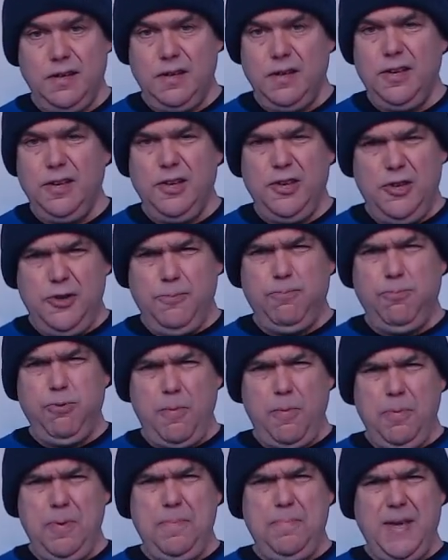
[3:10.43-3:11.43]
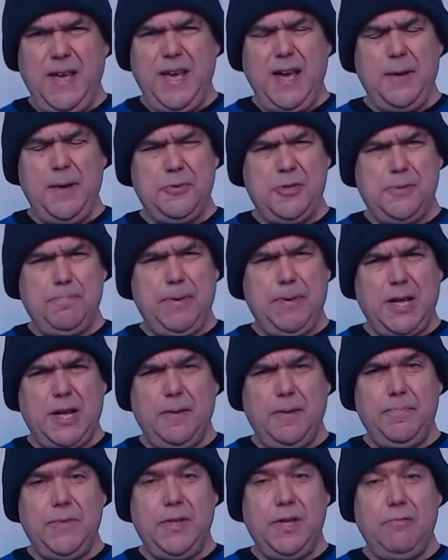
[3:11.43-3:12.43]
you'll probably be able to pick
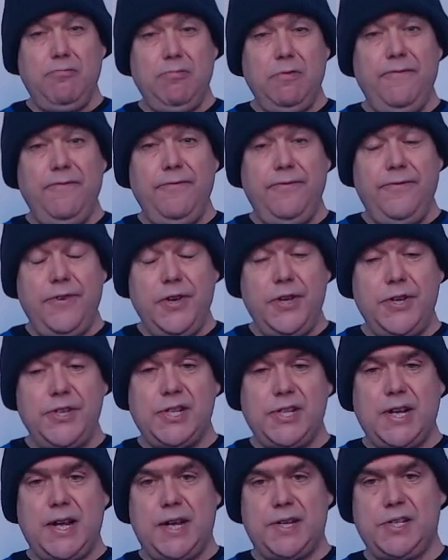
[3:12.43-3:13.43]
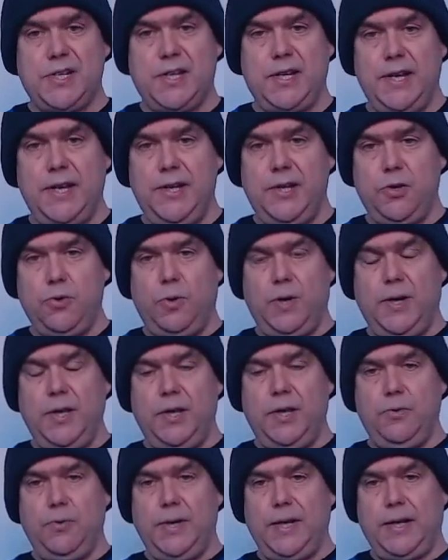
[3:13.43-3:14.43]
up the reverse cascade quite
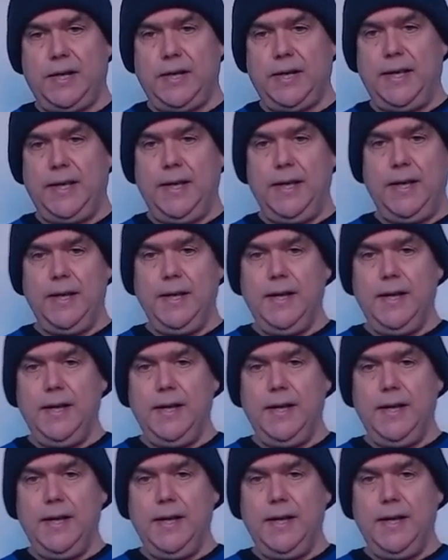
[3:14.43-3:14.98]
quickly.